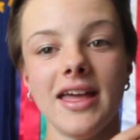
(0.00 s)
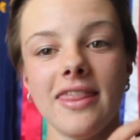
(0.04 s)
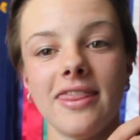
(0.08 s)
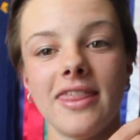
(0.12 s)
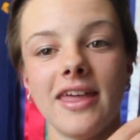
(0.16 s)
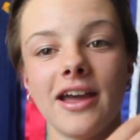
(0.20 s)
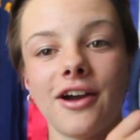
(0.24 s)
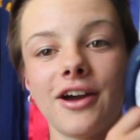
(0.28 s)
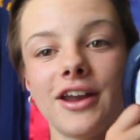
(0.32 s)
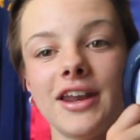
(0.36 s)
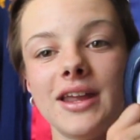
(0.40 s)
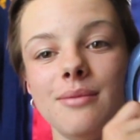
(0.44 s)

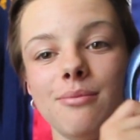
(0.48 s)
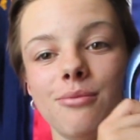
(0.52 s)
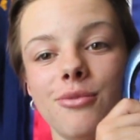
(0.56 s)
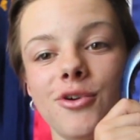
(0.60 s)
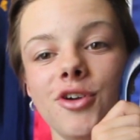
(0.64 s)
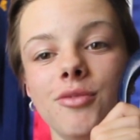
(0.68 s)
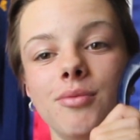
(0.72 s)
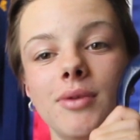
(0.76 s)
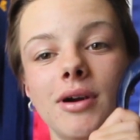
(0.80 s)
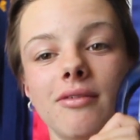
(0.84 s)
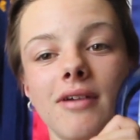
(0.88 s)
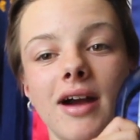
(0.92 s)
They're going to
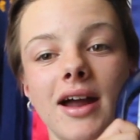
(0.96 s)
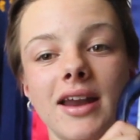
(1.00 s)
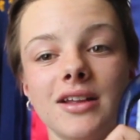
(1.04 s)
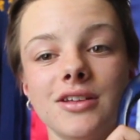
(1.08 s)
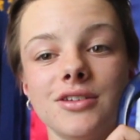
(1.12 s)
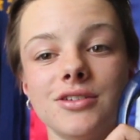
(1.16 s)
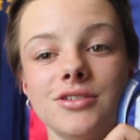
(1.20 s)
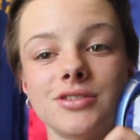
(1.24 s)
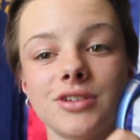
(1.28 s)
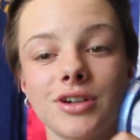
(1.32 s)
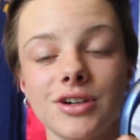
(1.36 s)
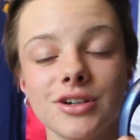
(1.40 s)
improve my
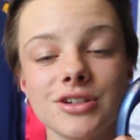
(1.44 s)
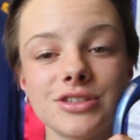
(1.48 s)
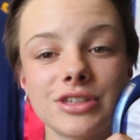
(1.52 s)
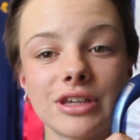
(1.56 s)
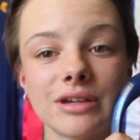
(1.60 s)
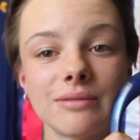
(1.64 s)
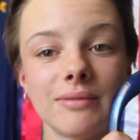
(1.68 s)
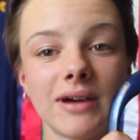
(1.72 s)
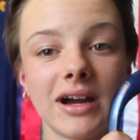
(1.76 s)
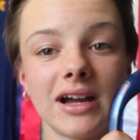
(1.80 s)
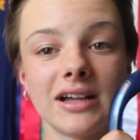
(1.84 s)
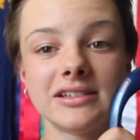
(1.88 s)
riding so
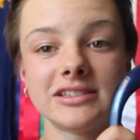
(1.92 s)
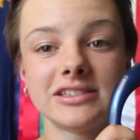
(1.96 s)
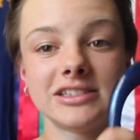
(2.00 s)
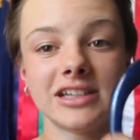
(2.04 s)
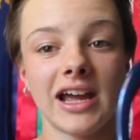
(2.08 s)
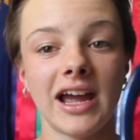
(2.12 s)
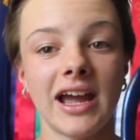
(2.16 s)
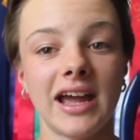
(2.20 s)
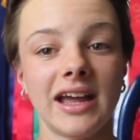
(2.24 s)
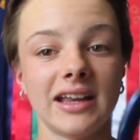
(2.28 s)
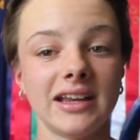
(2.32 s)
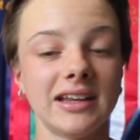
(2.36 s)
so much,
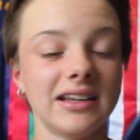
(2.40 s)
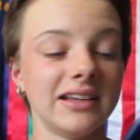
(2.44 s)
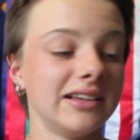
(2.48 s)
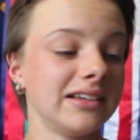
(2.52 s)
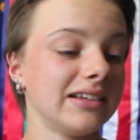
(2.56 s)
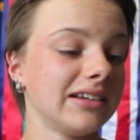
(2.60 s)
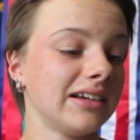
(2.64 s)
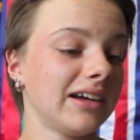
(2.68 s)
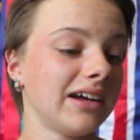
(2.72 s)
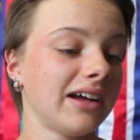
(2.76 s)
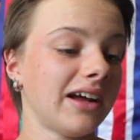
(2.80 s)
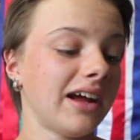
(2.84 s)

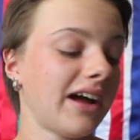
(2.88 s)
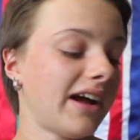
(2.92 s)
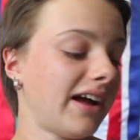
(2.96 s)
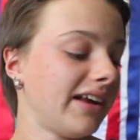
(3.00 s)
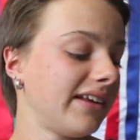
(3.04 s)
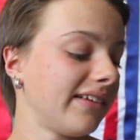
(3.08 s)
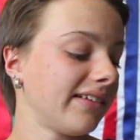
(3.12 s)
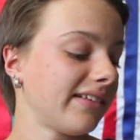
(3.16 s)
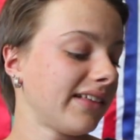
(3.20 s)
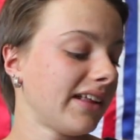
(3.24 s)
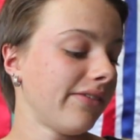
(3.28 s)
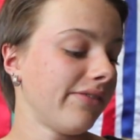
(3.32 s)
and I
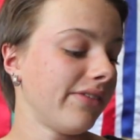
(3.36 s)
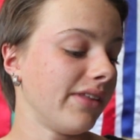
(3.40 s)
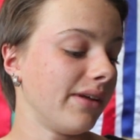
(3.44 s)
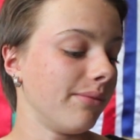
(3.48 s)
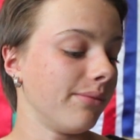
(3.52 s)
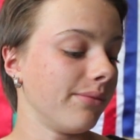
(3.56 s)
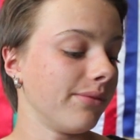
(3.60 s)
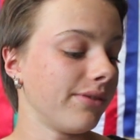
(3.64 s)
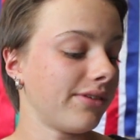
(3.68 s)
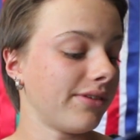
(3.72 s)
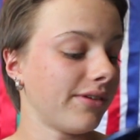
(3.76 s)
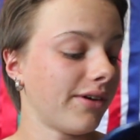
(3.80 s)
just love
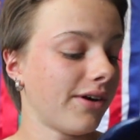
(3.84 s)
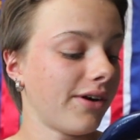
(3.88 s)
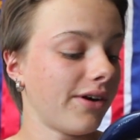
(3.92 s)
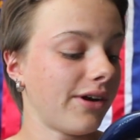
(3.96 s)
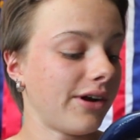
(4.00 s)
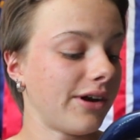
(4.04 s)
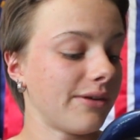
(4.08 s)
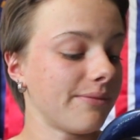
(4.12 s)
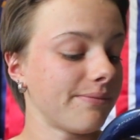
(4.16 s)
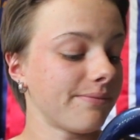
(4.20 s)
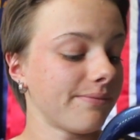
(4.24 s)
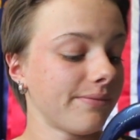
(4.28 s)
them.
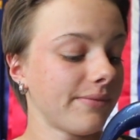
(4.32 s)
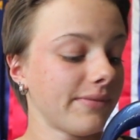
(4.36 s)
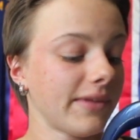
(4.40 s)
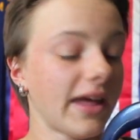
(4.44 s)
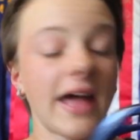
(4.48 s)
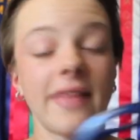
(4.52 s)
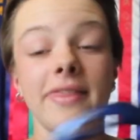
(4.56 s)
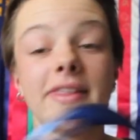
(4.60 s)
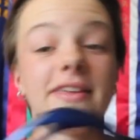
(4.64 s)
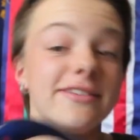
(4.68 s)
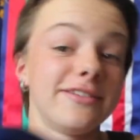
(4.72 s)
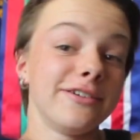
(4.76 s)
So,
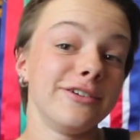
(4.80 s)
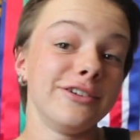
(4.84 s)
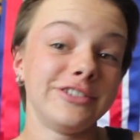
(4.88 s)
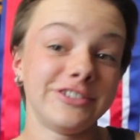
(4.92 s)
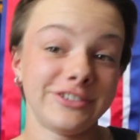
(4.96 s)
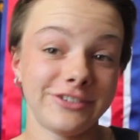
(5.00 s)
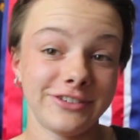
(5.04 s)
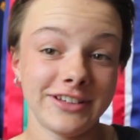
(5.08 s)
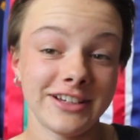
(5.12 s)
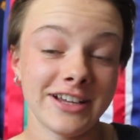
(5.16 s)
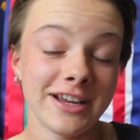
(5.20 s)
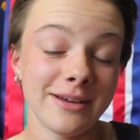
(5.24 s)
and they're still
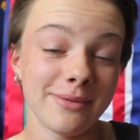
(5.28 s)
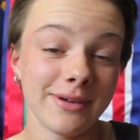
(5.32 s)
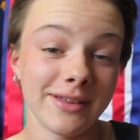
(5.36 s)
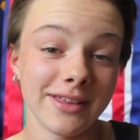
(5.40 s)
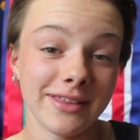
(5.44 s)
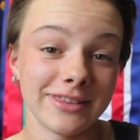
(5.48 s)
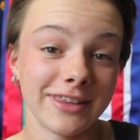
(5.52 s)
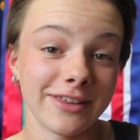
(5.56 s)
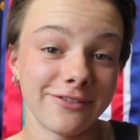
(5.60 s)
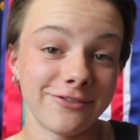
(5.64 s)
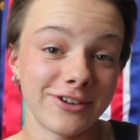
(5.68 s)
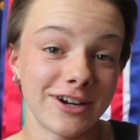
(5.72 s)
cheaper
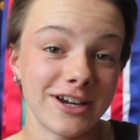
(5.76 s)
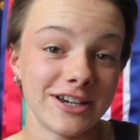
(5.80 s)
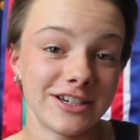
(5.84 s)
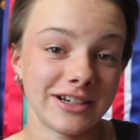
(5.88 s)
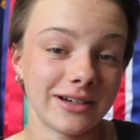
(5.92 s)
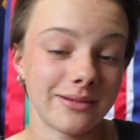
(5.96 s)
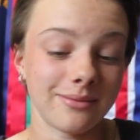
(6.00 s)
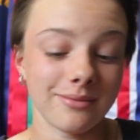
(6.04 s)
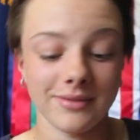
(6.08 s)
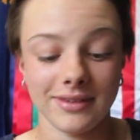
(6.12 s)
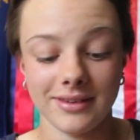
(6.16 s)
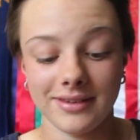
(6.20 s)
than the free
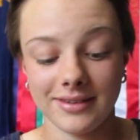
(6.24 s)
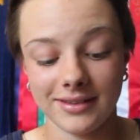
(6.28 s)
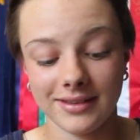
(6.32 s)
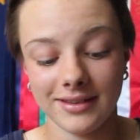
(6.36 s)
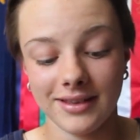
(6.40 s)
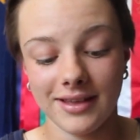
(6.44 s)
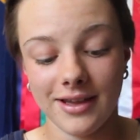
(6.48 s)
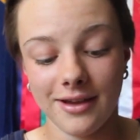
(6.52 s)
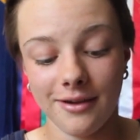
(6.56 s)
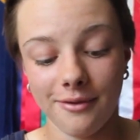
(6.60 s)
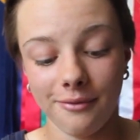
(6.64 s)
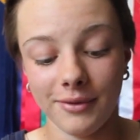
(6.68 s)
jumps,
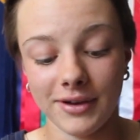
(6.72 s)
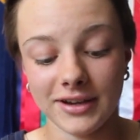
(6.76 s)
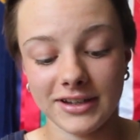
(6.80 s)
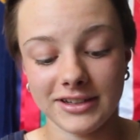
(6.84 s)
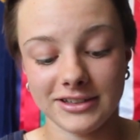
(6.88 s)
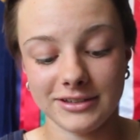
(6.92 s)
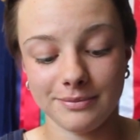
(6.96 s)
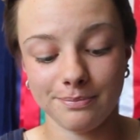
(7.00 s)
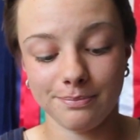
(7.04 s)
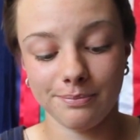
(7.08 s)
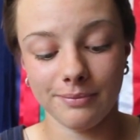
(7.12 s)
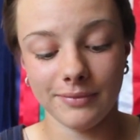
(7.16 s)

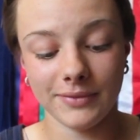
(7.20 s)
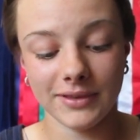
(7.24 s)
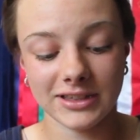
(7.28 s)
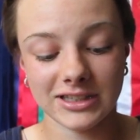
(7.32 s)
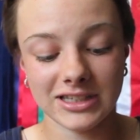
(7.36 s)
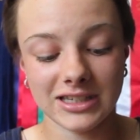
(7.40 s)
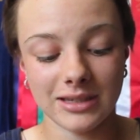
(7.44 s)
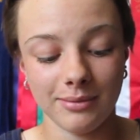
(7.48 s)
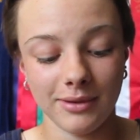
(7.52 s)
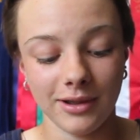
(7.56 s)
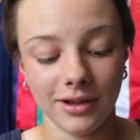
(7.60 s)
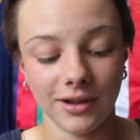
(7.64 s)
which,
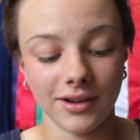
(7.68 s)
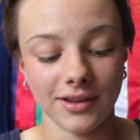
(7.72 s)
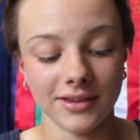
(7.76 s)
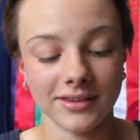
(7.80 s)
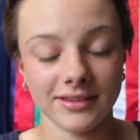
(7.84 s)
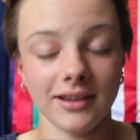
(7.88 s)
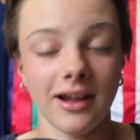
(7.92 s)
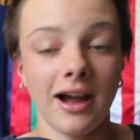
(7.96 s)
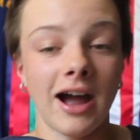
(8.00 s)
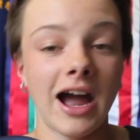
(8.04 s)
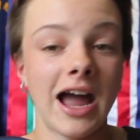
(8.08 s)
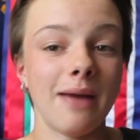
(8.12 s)
to be
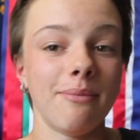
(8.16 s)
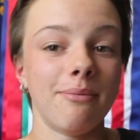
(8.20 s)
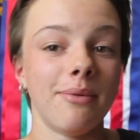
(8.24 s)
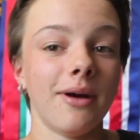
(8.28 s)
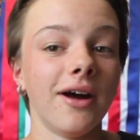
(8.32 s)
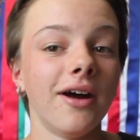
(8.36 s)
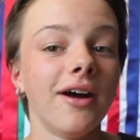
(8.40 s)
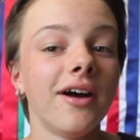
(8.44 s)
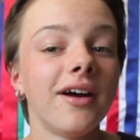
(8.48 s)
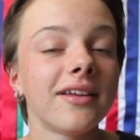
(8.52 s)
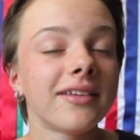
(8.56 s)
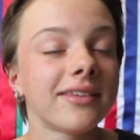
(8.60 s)
honest, I
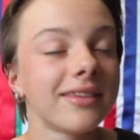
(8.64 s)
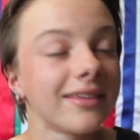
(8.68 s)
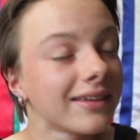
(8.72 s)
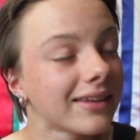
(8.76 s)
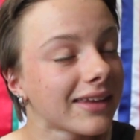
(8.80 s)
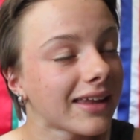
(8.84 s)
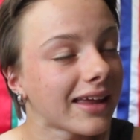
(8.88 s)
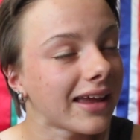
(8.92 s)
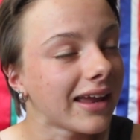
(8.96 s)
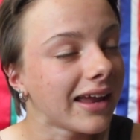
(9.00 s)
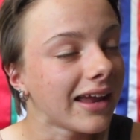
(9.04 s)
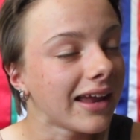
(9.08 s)

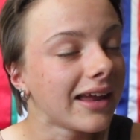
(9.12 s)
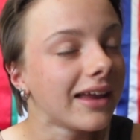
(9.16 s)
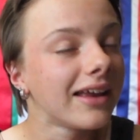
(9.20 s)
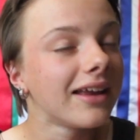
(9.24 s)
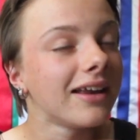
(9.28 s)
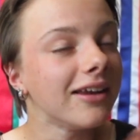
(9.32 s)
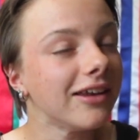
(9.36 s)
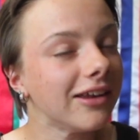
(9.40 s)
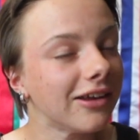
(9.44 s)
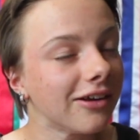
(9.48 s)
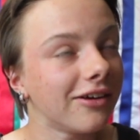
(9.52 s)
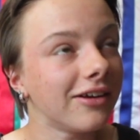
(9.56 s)
personally
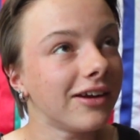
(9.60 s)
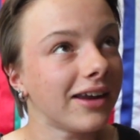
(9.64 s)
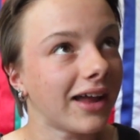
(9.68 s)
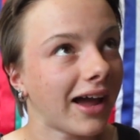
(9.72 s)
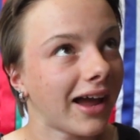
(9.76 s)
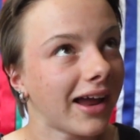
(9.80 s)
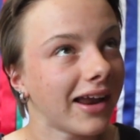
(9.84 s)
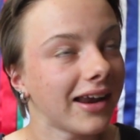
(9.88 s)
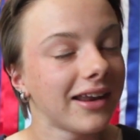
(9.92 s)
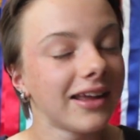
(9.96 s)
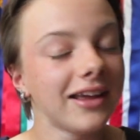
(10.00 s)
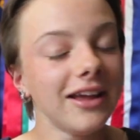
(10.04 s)
don't
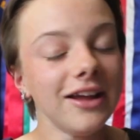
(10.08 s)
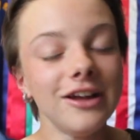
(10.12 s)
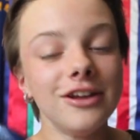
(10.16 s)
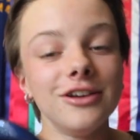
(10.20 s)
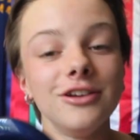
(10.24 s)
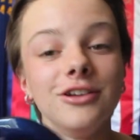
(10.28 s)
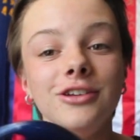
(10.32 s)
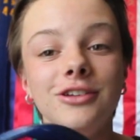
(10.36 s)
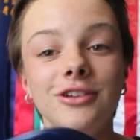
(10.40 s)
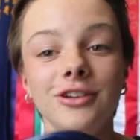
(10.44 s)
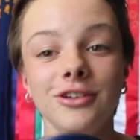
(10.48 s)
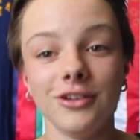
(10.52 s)
hate,
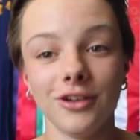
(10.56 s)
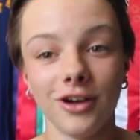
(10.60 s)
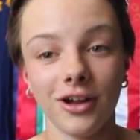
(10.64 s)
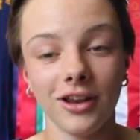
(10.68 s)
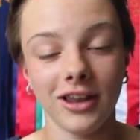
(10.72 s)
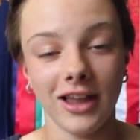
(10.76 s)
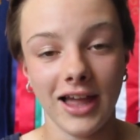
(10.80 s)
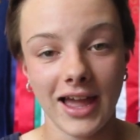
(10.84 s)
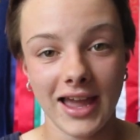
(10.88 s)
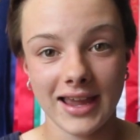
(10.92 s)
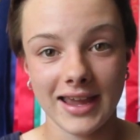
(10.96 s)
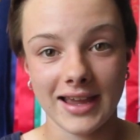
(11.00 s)
do not
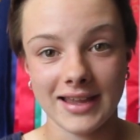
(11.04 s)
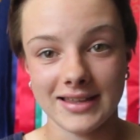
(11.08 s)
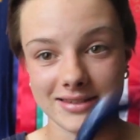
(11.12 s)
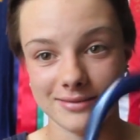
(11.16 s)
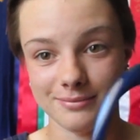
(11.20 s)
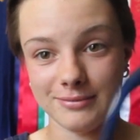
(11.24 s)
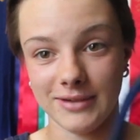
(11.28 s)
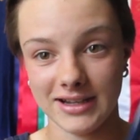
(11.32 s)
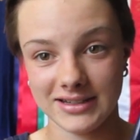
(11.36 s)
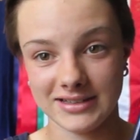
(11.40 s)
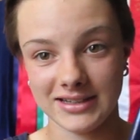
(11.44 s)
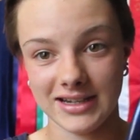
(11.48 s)
like as
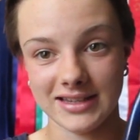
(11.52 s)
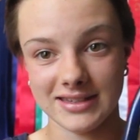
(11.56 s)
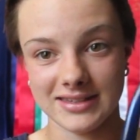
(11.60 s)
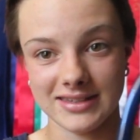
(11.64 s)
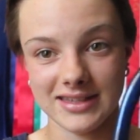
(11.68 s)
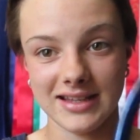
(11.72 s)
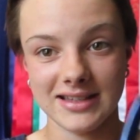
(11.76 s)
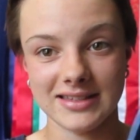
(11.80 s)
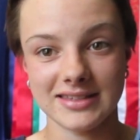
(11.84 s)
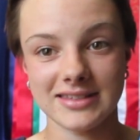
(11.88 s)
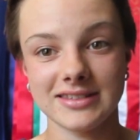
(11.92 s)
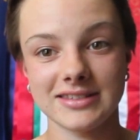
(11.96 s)
much as
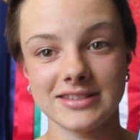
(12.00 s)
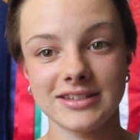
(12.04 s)
these.